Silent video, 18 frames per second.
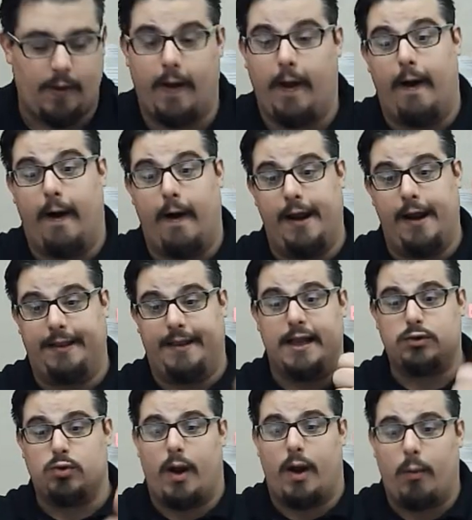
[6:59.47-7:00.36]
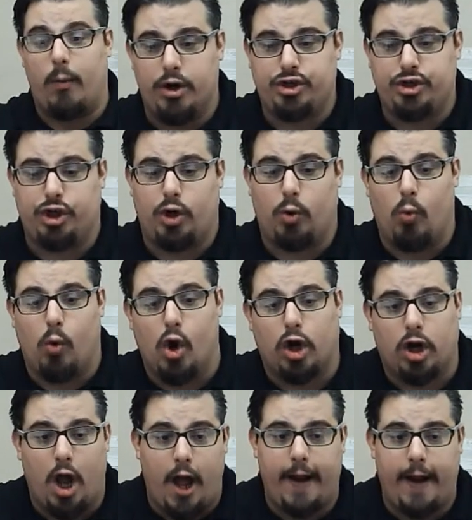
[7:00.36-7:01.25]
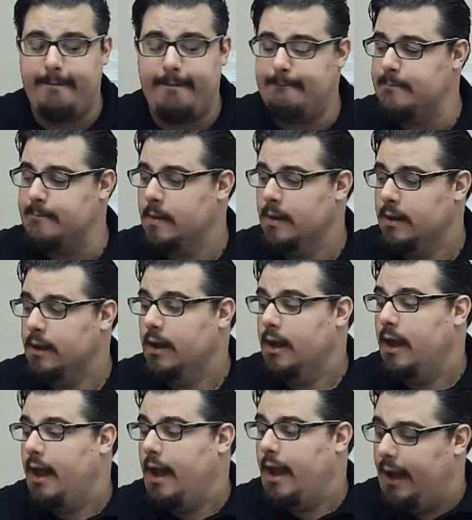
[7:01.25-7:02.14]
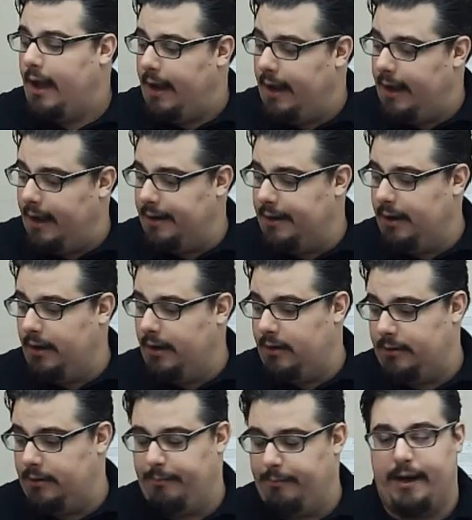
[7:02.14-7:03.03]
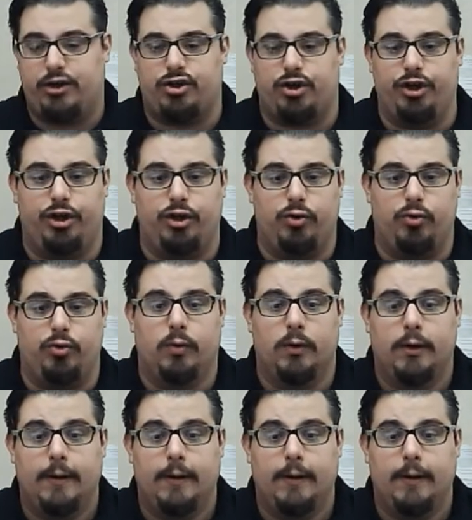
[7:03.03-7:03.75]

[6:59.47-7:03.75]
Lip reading: All right, that's what I want you to work on. And make sure you